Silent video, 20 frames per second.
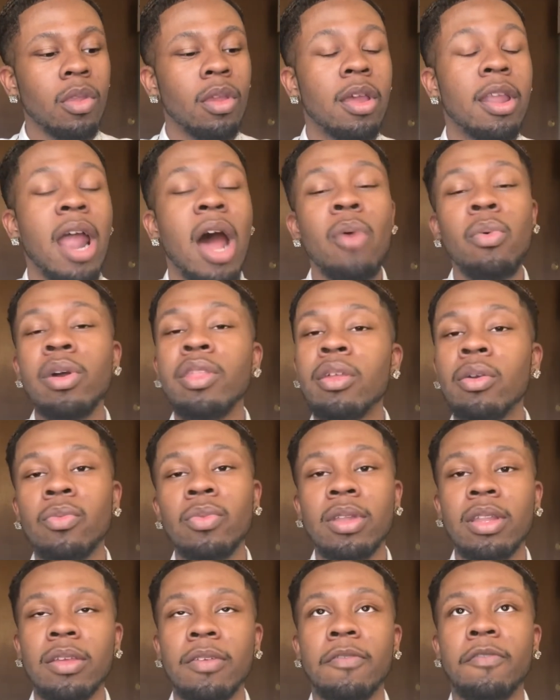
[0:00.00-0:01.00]
And I wasn't
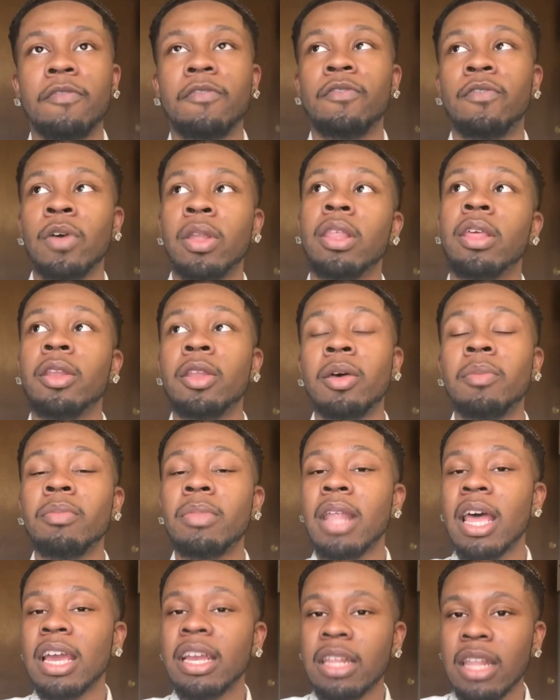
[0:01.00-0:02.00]
really feeling them
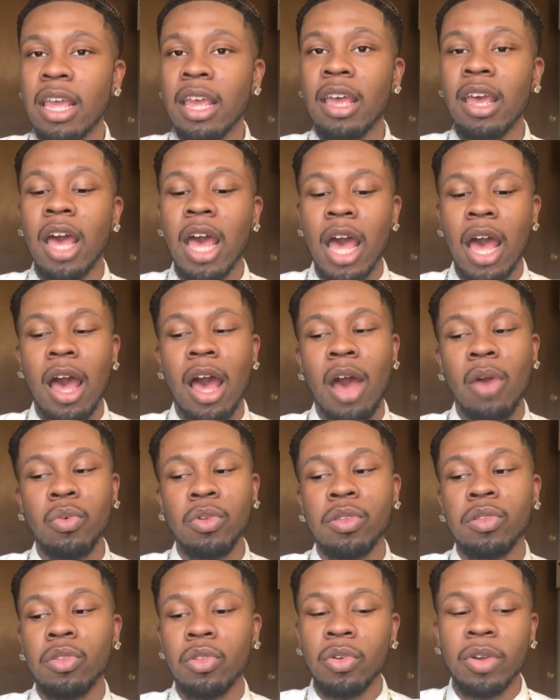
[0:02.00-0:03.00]
like that. I
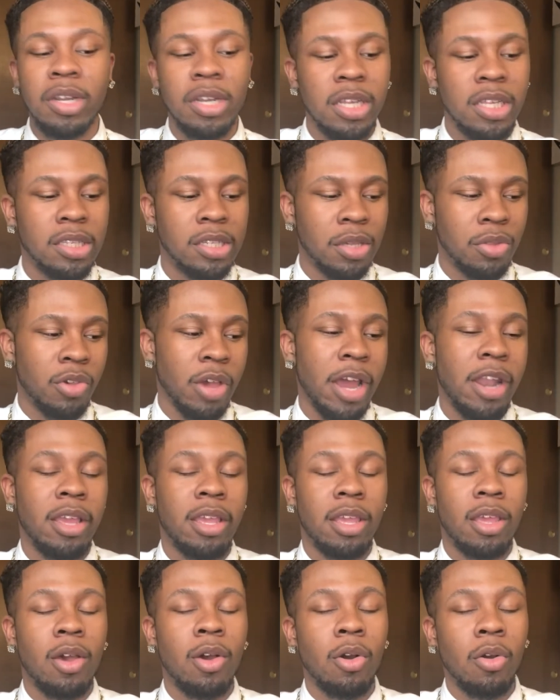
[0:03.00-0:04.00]
was doing it to try to
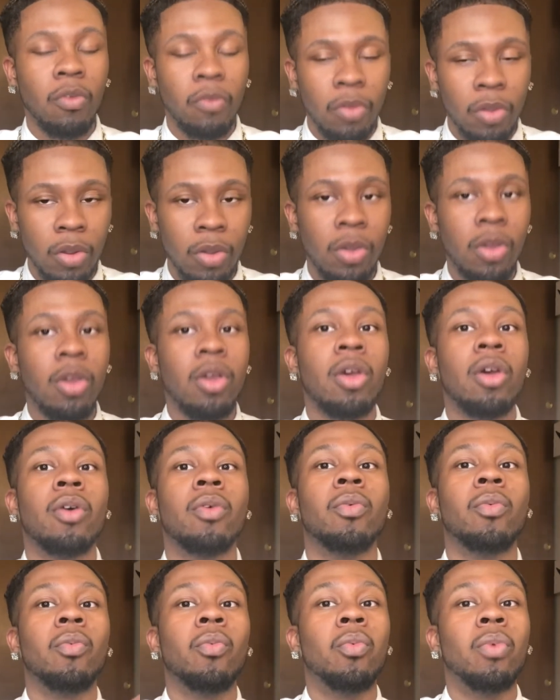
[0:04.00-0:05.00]
get over
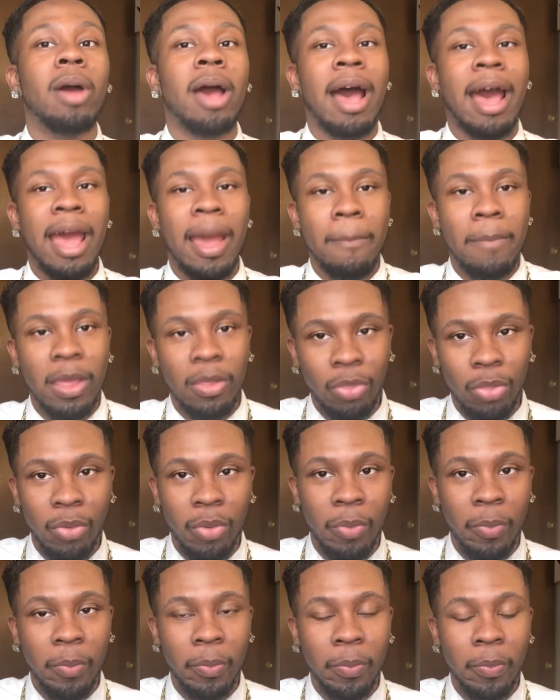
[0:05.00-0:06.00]
what I had been
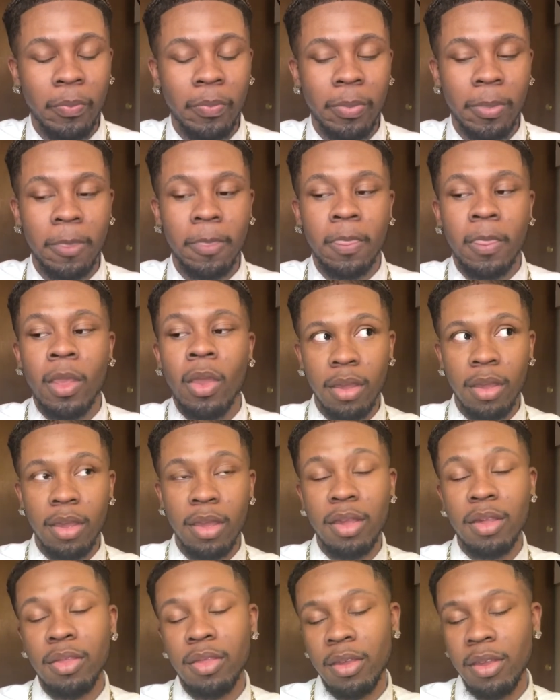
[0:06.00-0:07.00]
through.
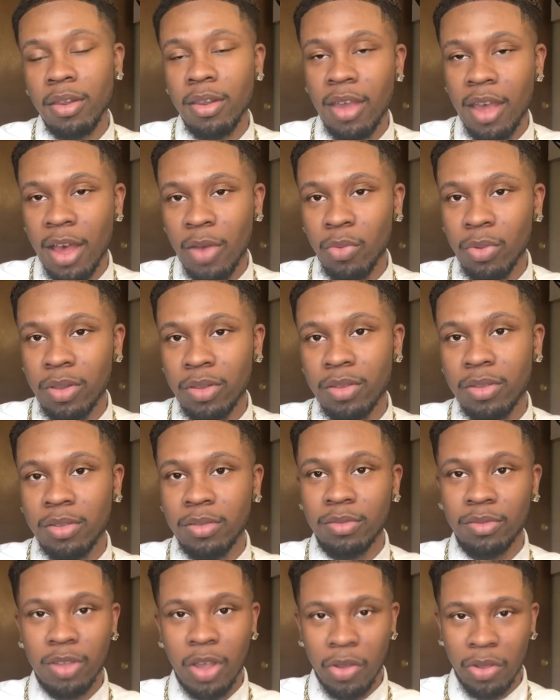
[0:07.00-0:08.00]
He seen that I was
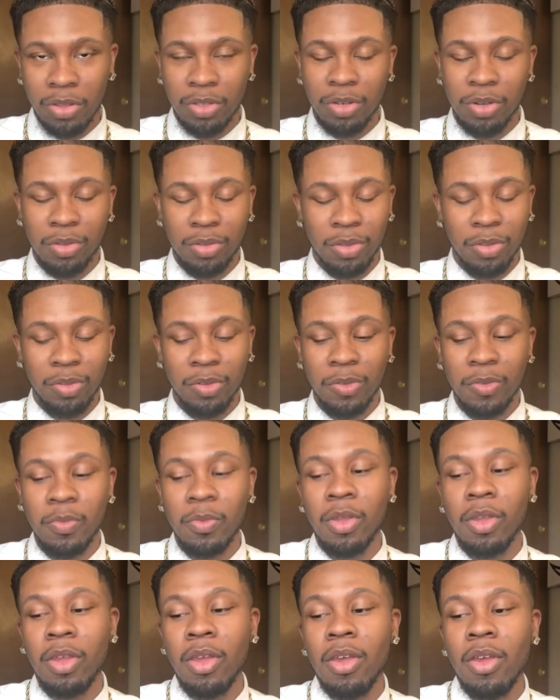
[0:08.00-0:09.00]
talking to this dude,
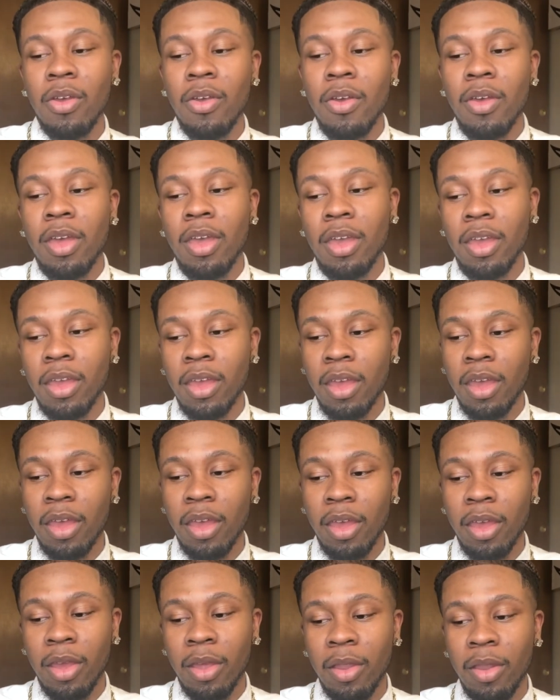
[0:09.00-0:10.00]

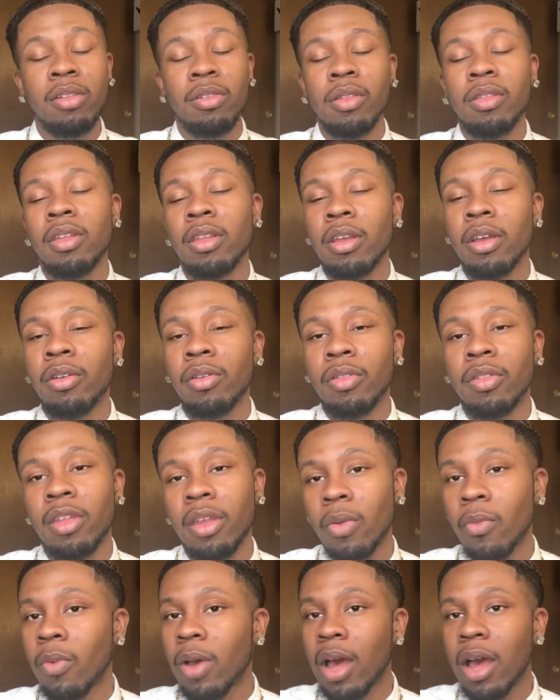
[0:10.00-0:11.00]
and just didn't
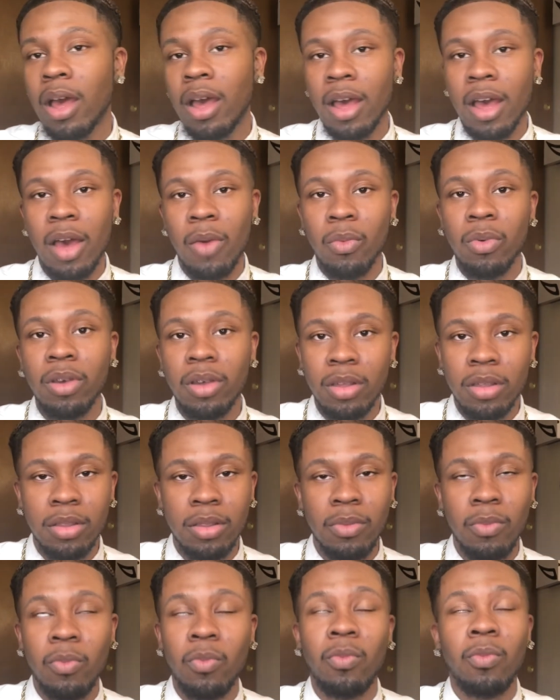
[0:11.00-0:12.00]
understand why I was
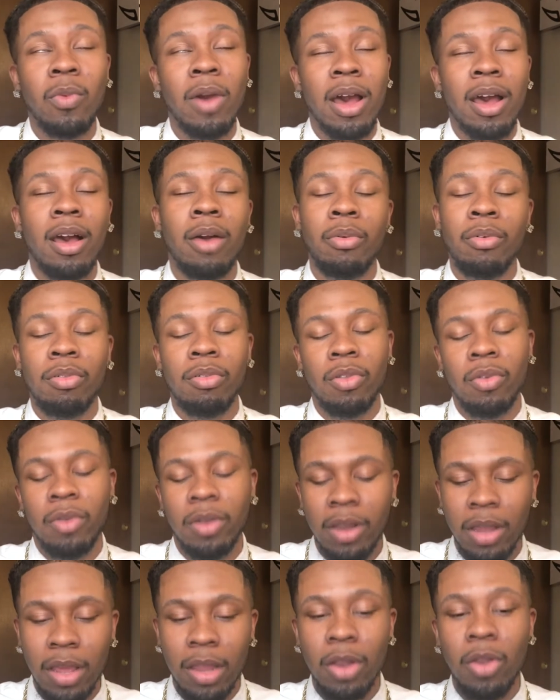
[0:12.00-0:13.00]
doing
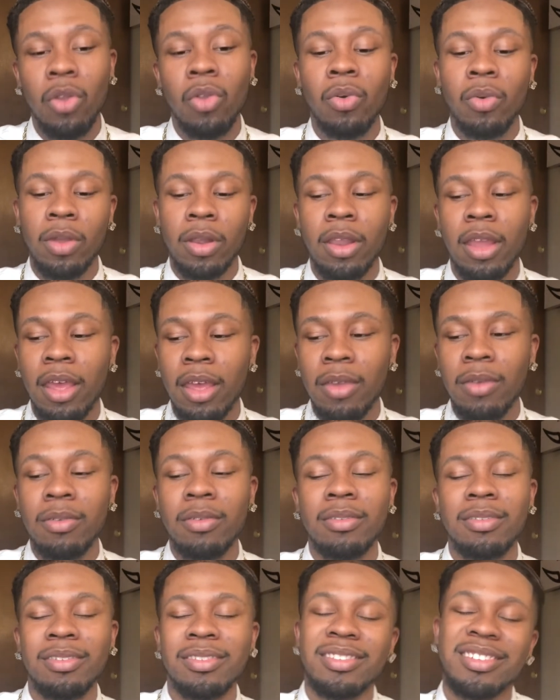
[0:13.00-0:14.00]
that, knowing that
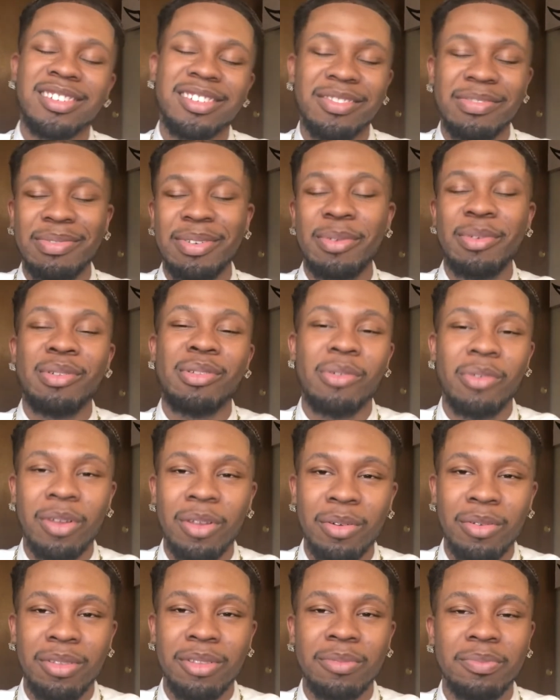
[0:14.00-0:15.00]
we were so
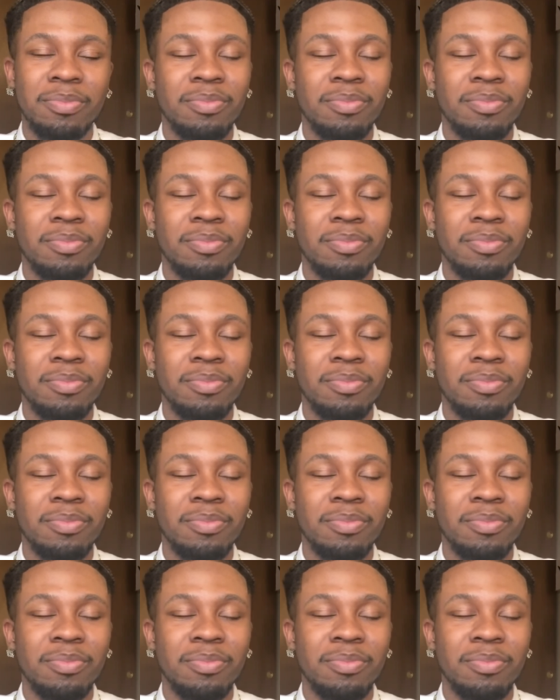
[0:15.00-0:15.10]
close.